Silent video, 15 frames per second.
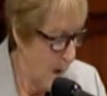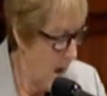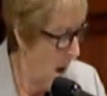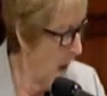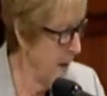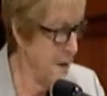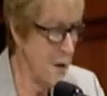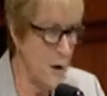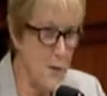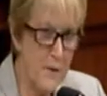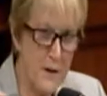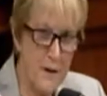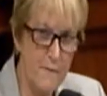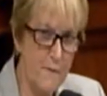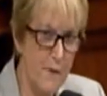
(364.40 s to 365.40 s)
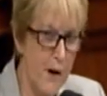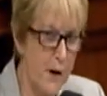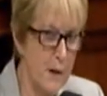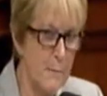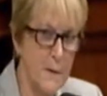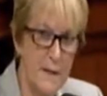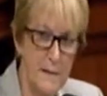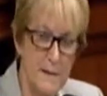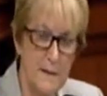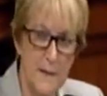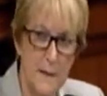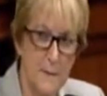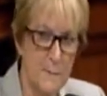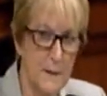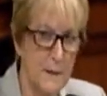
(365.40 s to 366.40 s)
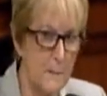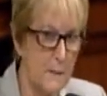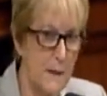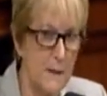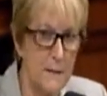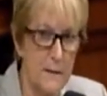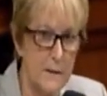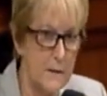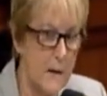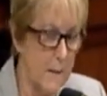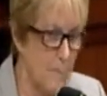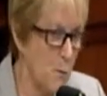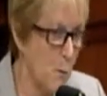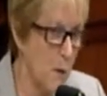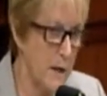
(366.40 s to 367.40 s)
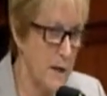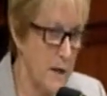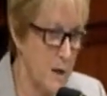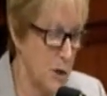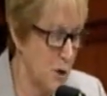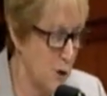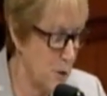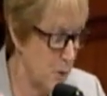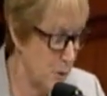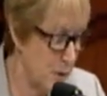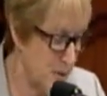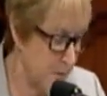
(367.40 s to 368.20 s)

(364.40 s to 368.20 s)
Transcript: I know the environment seems to be the #1 issue